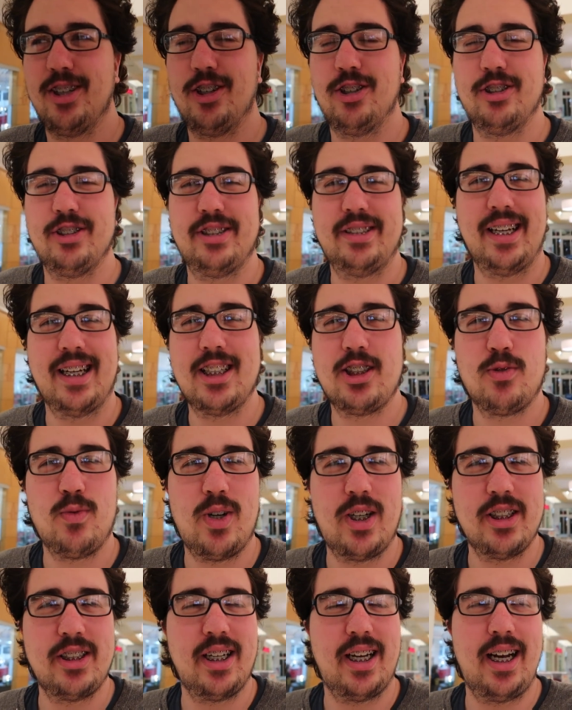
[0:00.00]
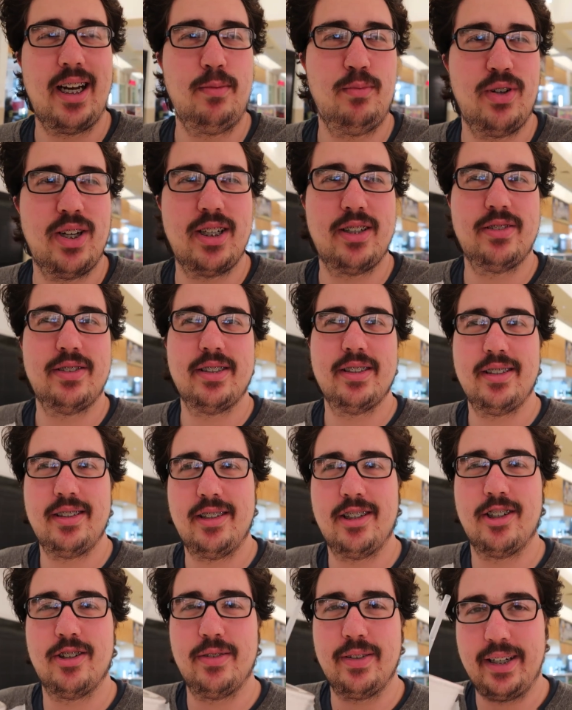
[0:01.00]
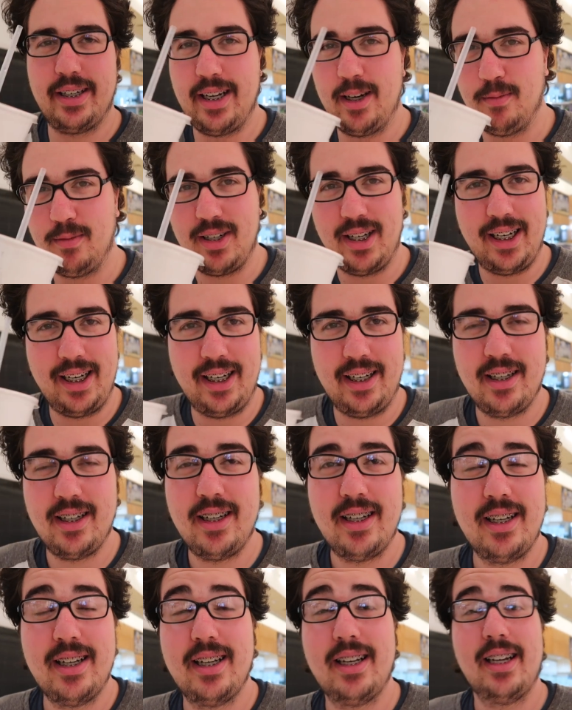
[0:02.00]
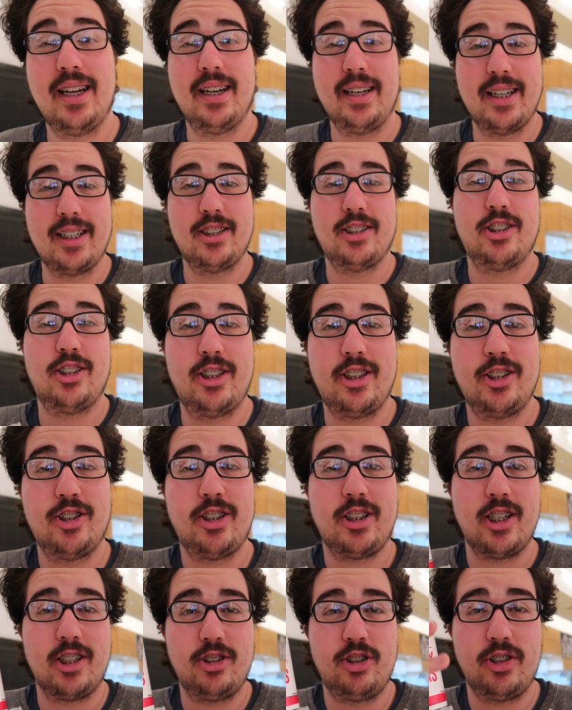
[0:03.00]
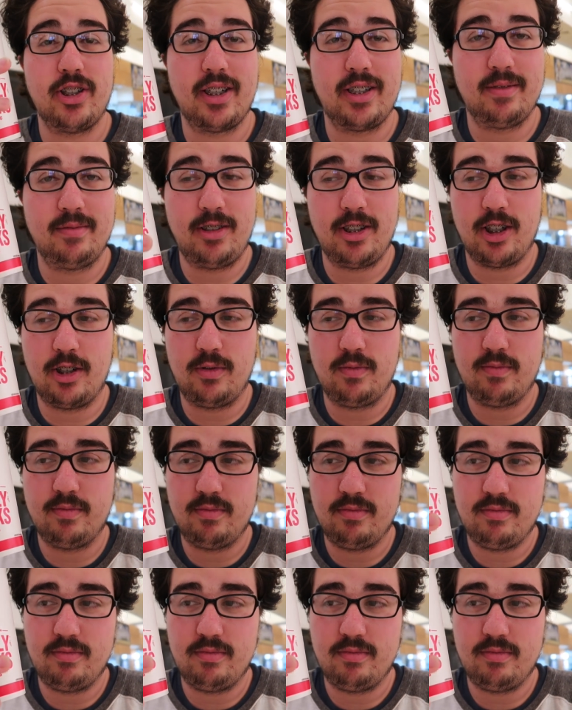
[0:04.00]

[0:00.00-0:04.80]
her Sasquatch eyebrows, you know, and get them clean, and then she's gonna do the, you know,